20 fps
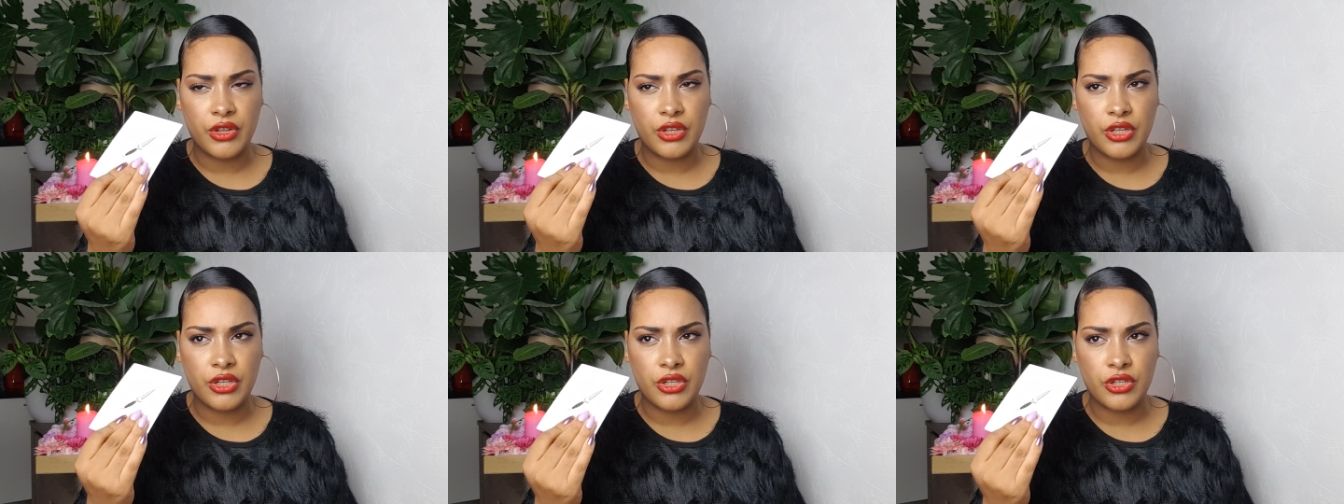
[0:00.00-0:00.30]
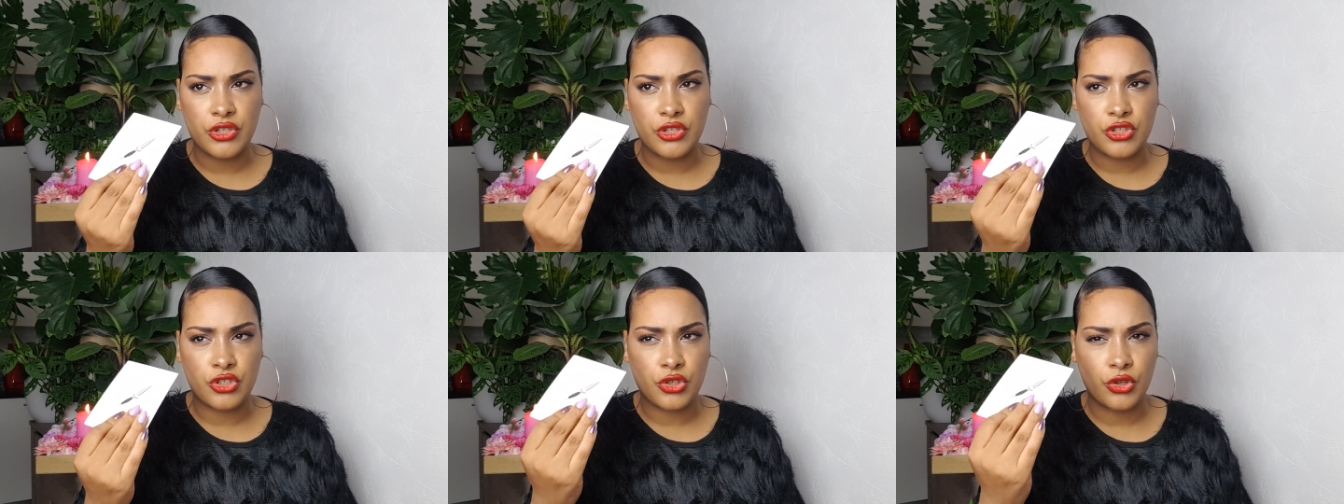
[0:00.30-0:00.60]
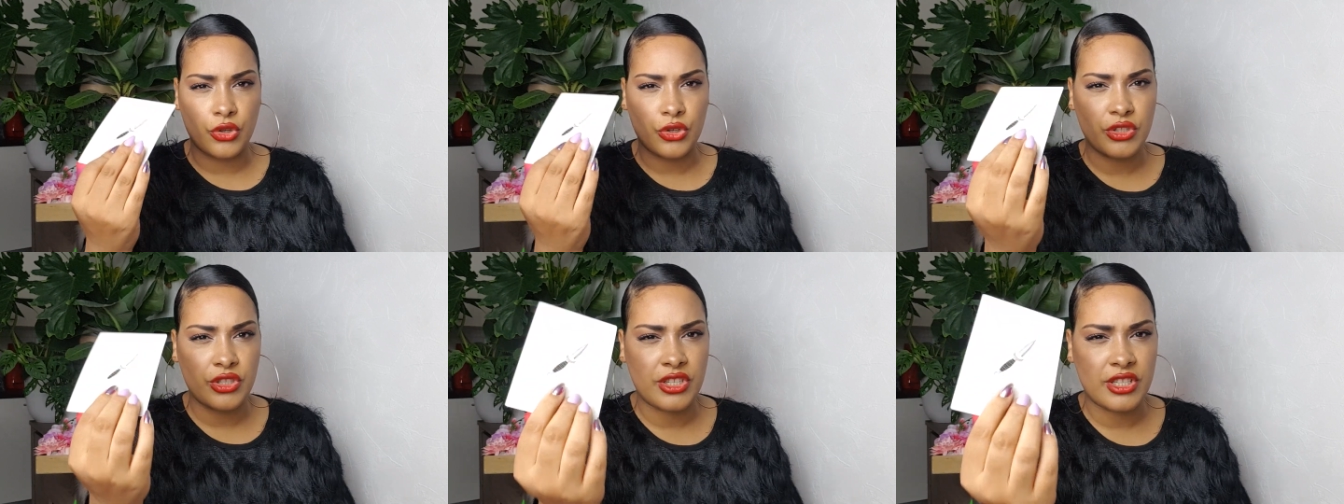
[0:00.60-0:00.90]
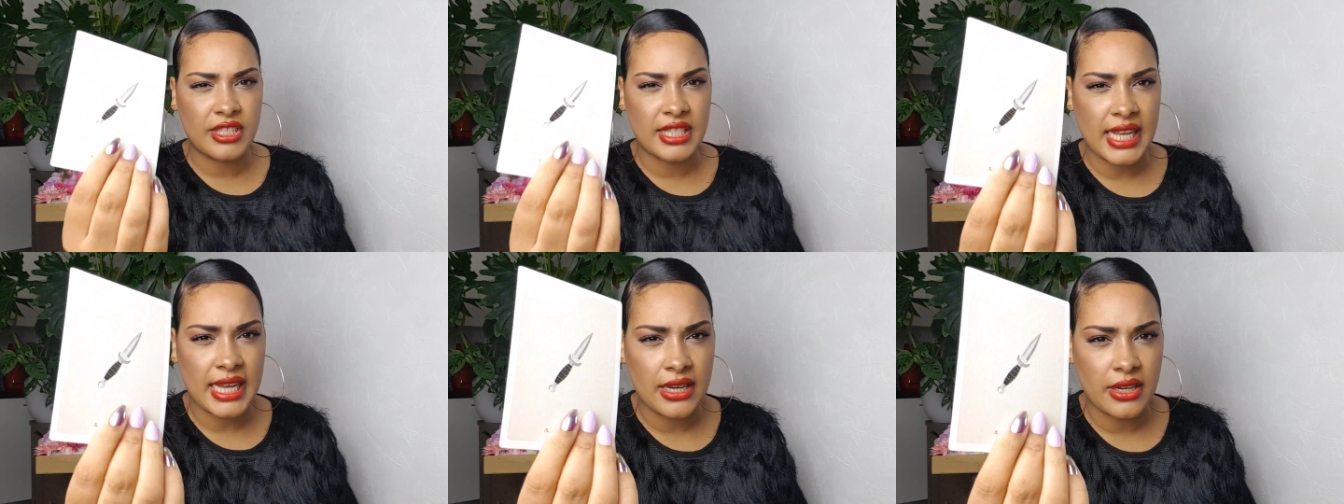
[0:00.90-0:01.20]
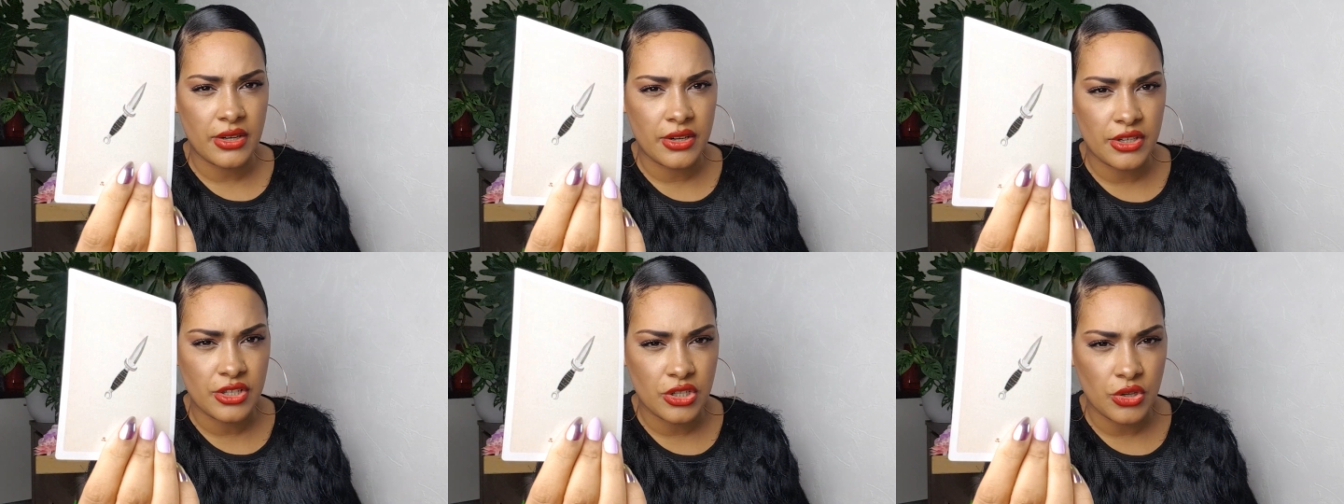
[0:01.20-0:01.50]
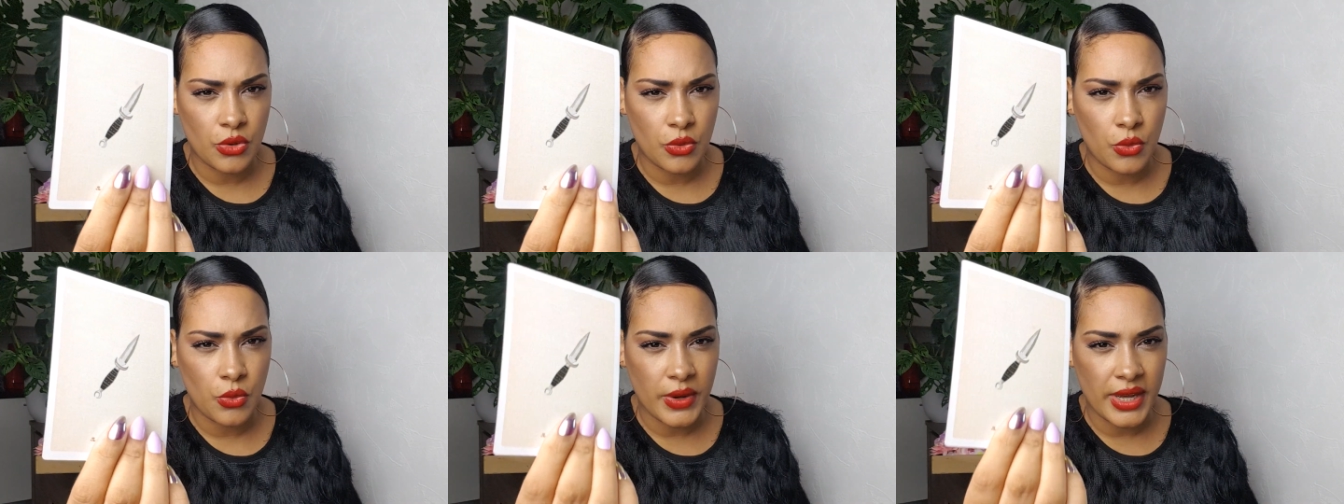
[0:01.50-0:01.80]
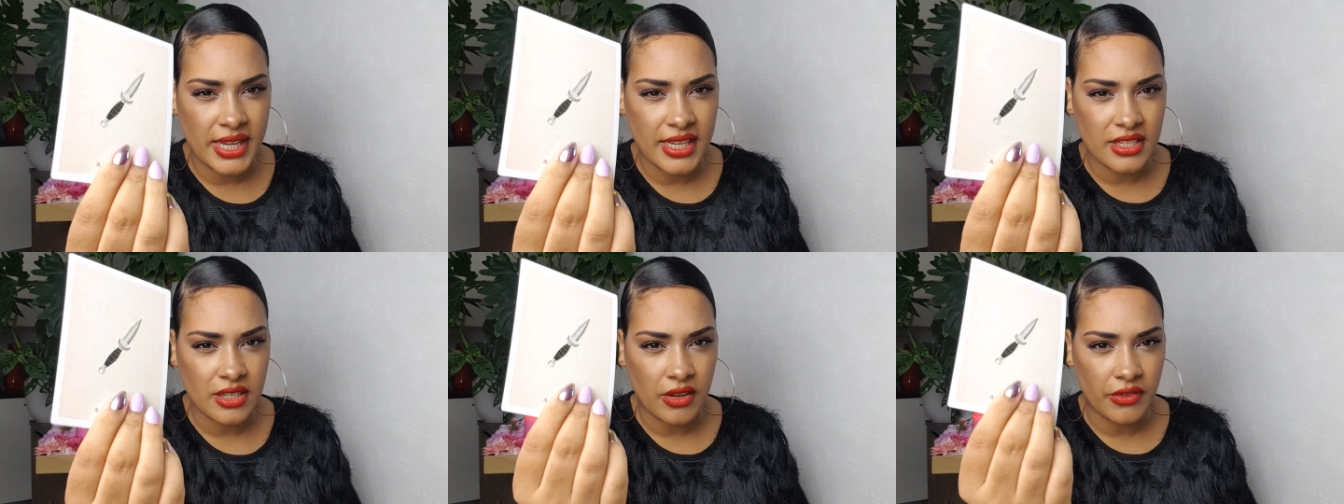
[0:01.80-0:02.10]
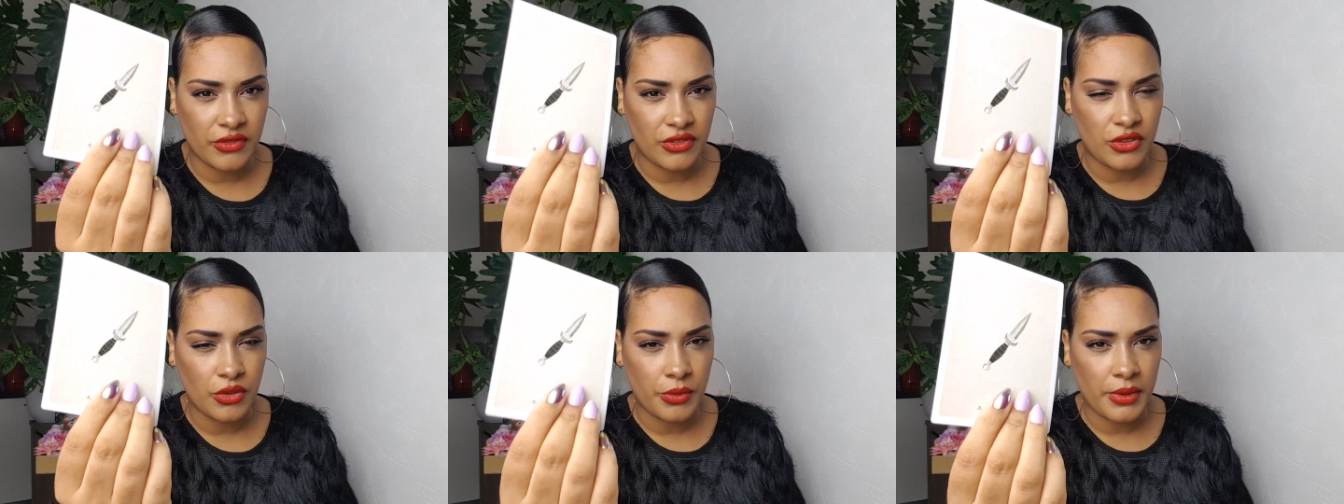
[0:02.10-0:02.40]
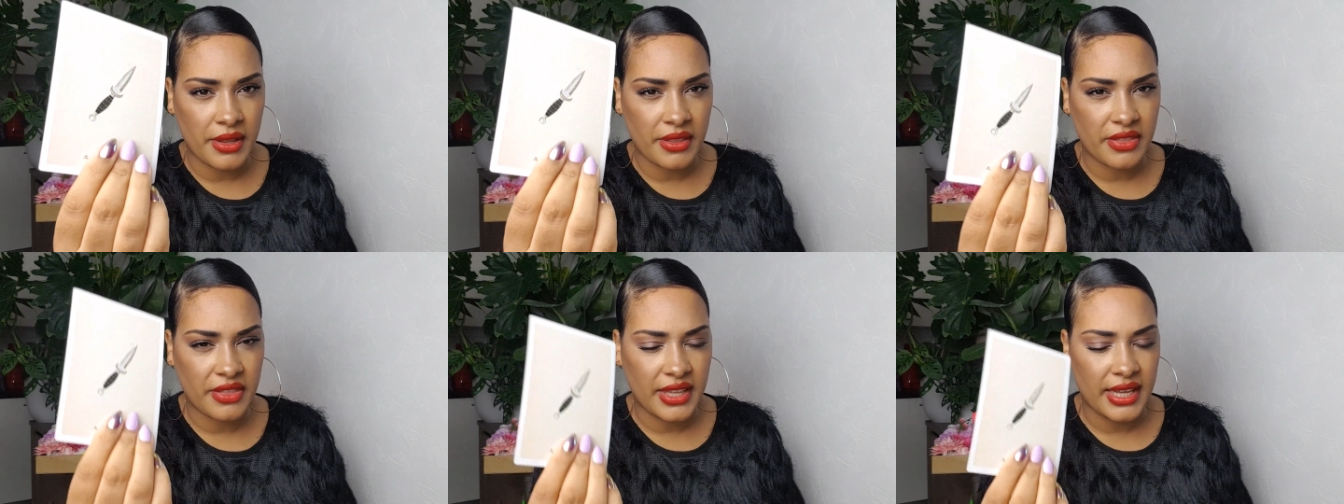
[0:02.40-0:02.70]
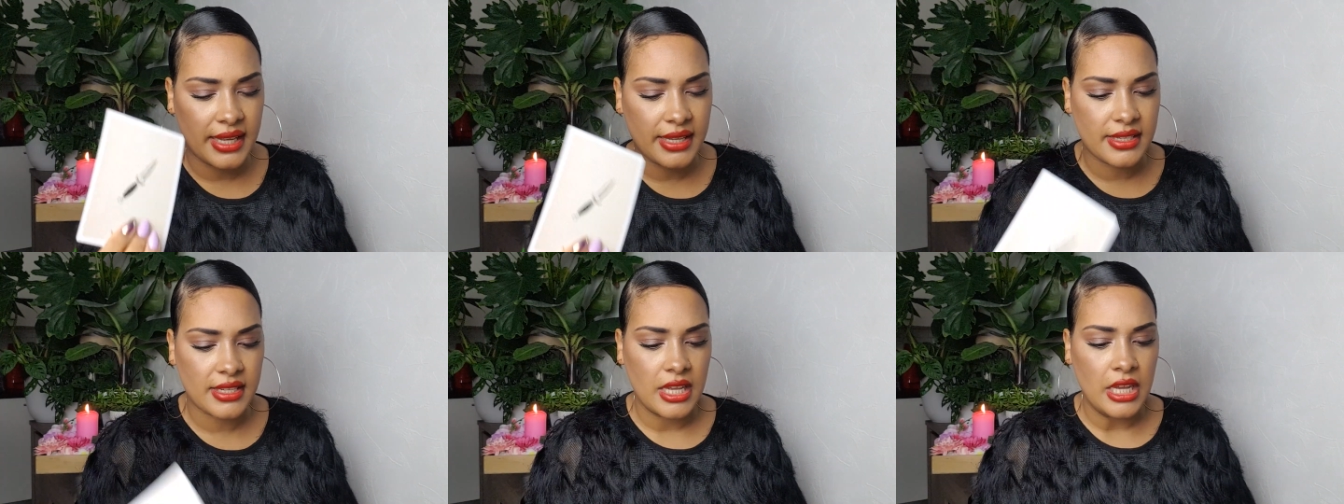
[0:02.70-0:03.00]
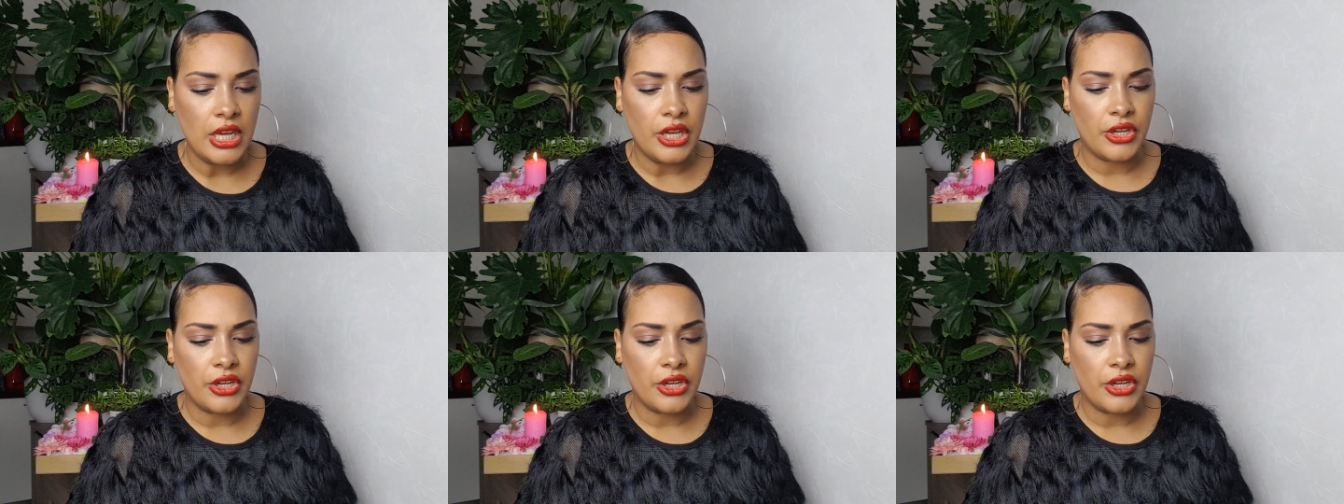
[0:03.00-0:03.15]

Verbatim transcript: uh, certain standards or ways of doing things.